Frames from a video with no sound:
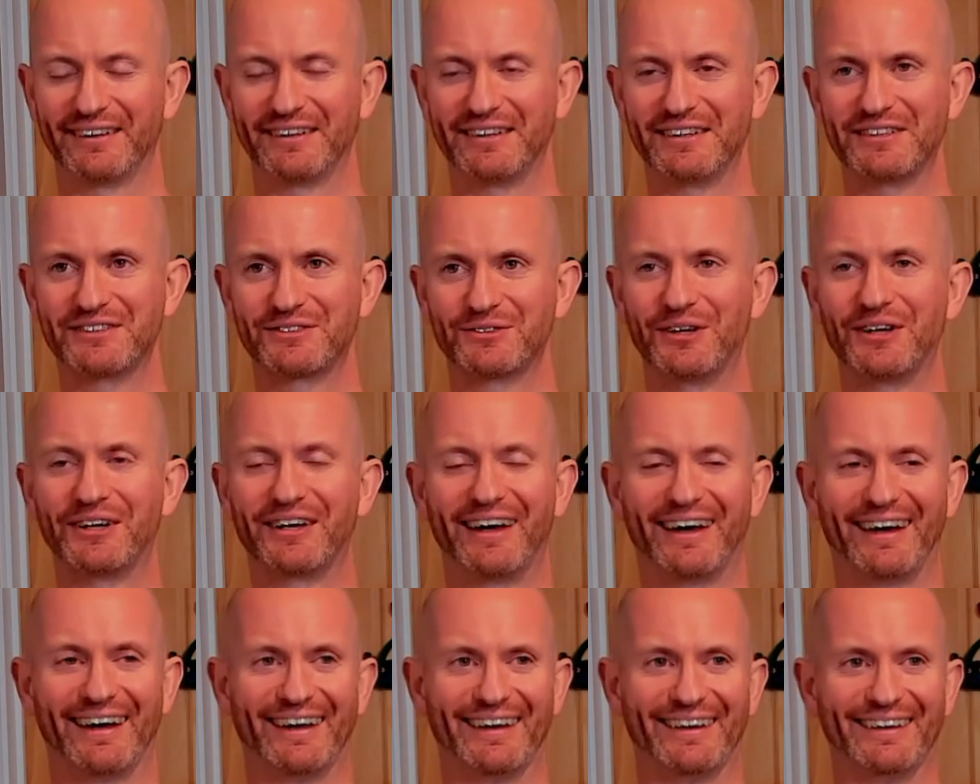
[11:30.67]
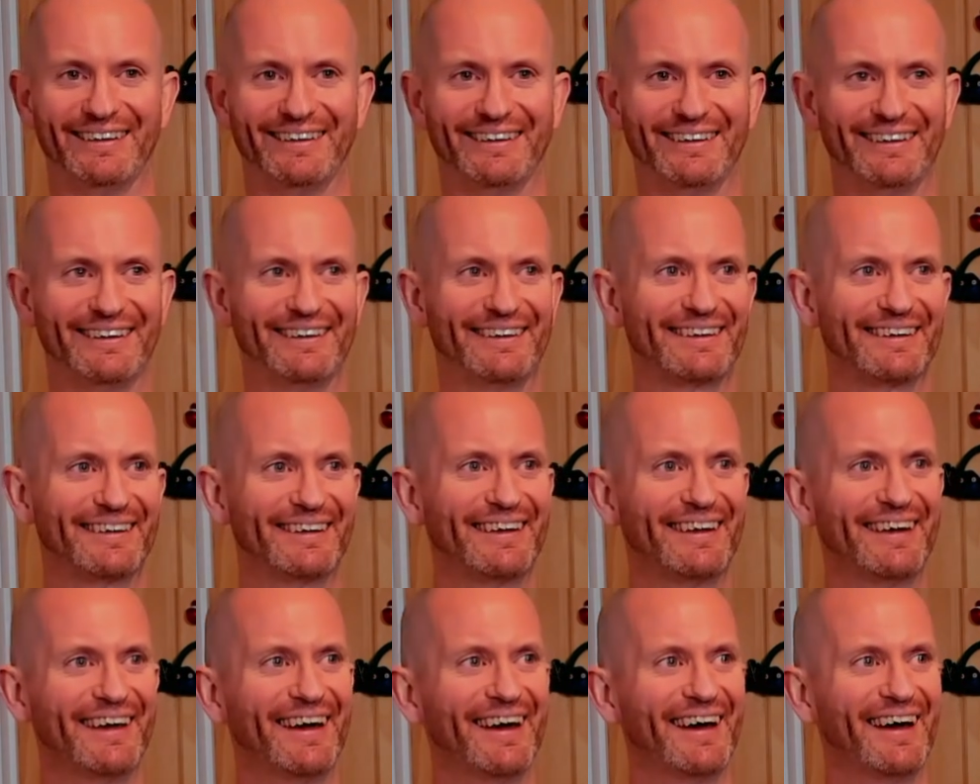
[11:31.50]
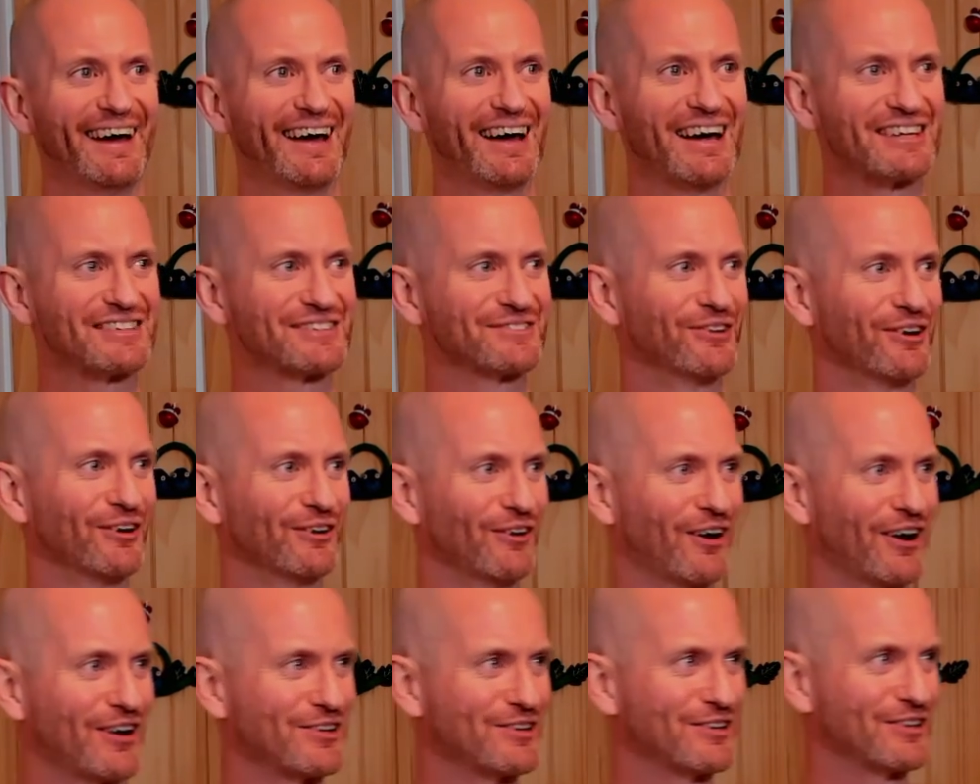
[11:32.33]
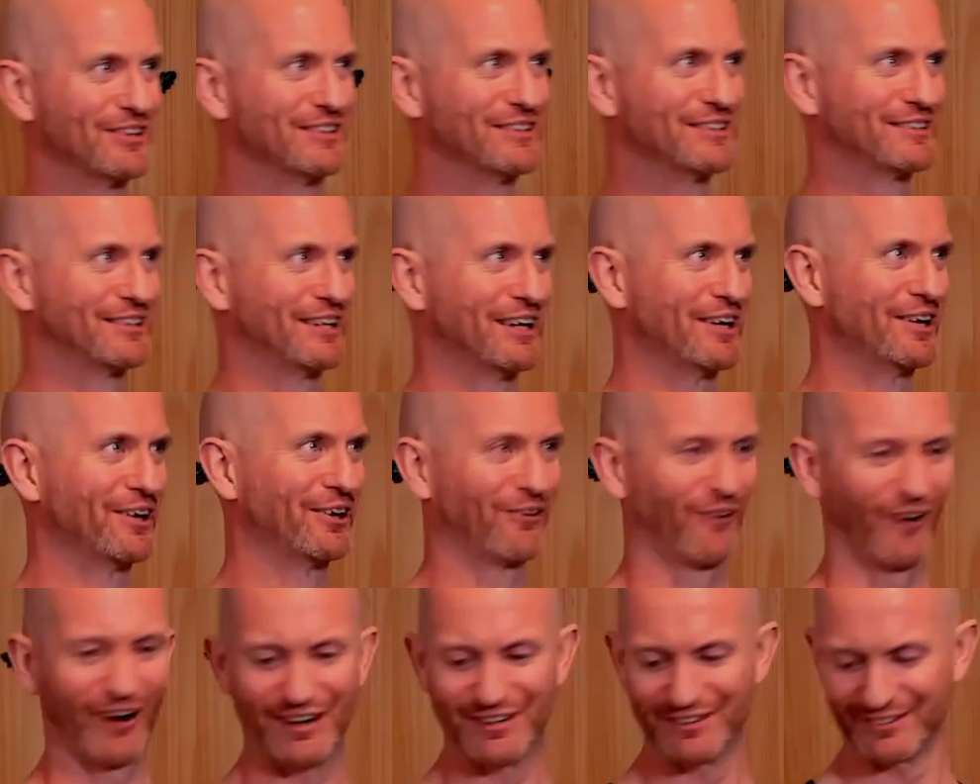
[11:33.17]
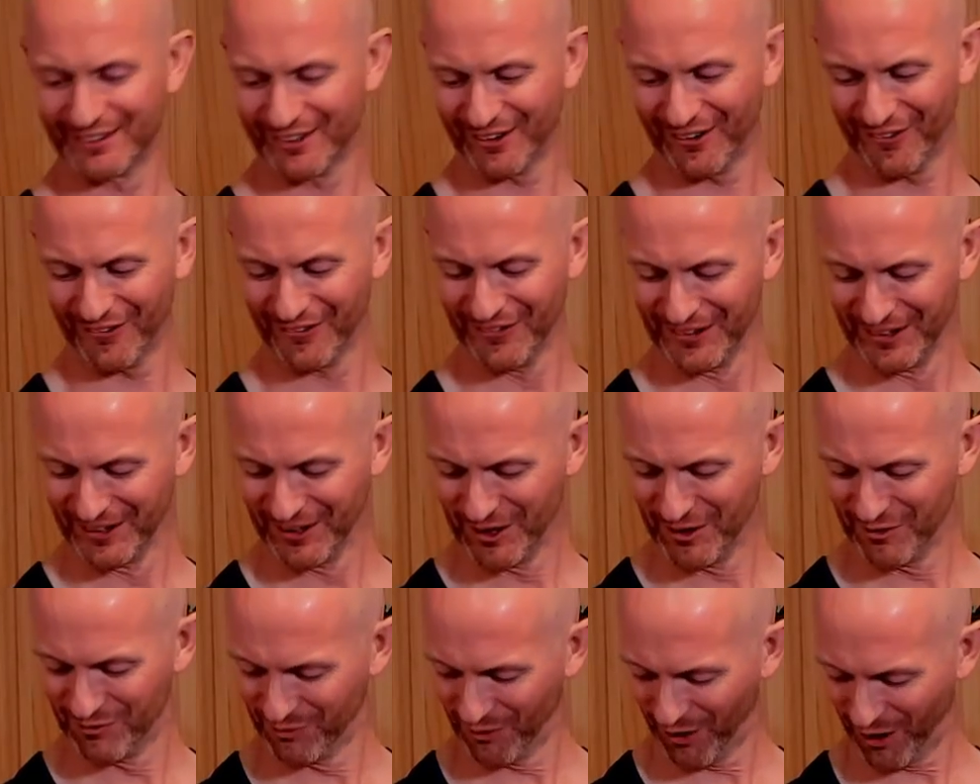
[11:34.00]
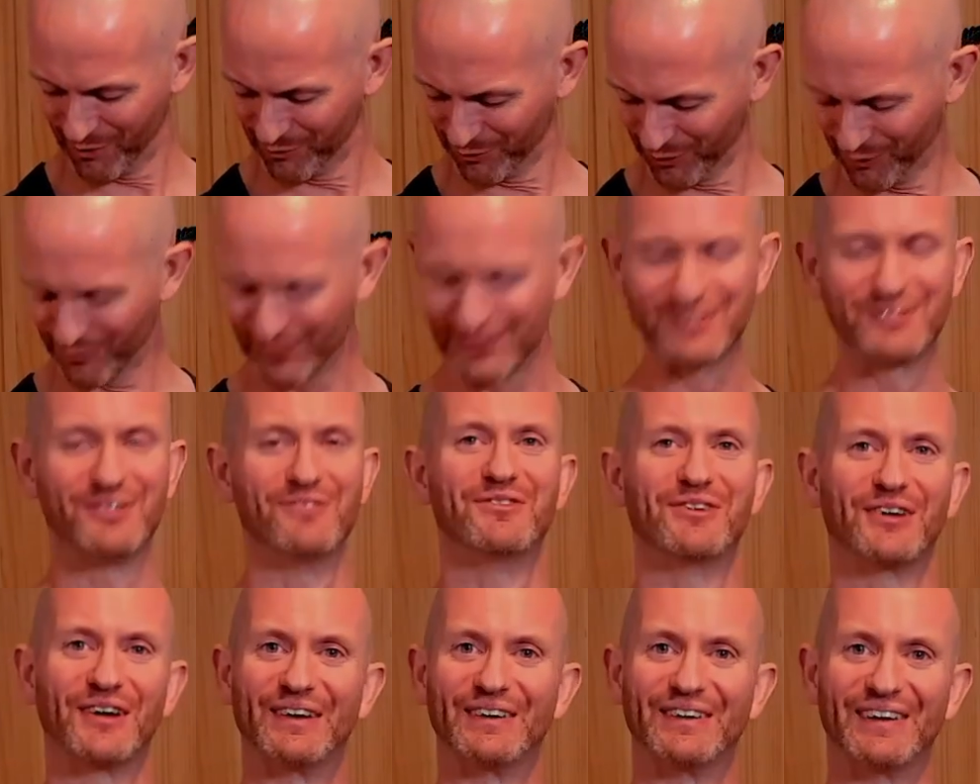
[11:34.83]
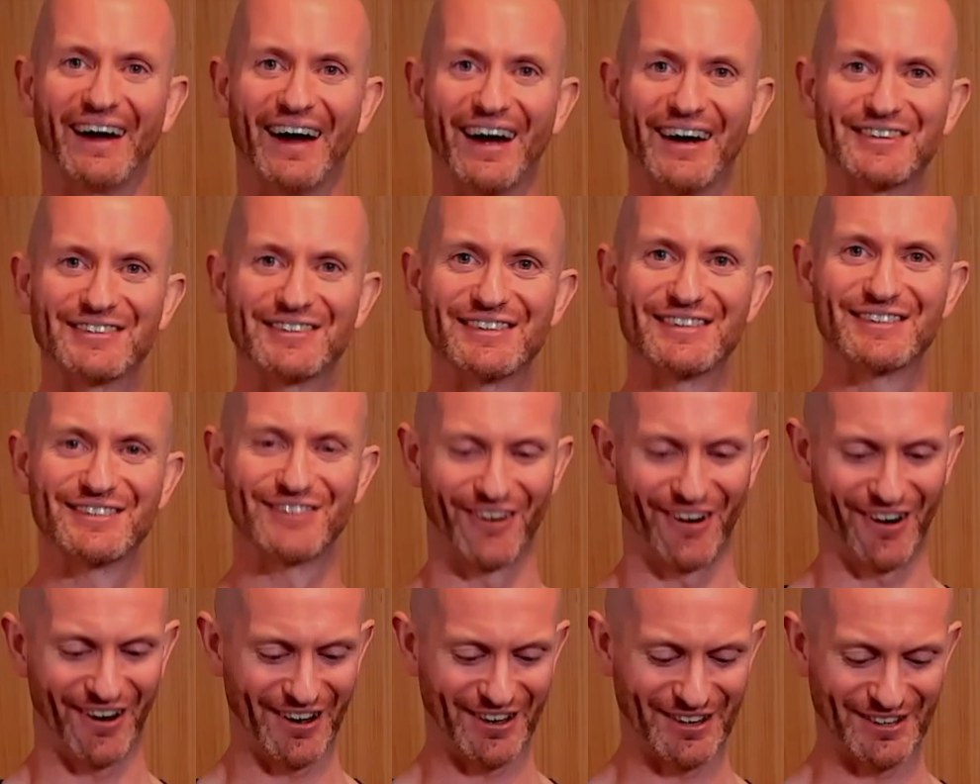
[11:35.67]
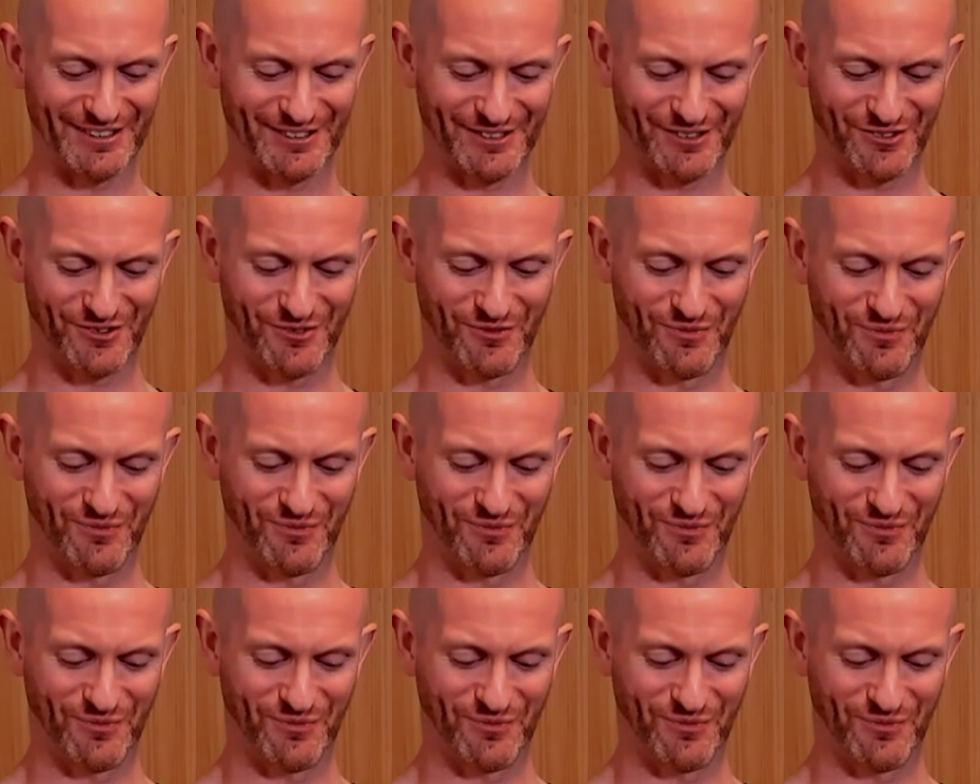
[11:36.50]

So again, it's not like you can see a great deal, but I promise I'm doing the exercise.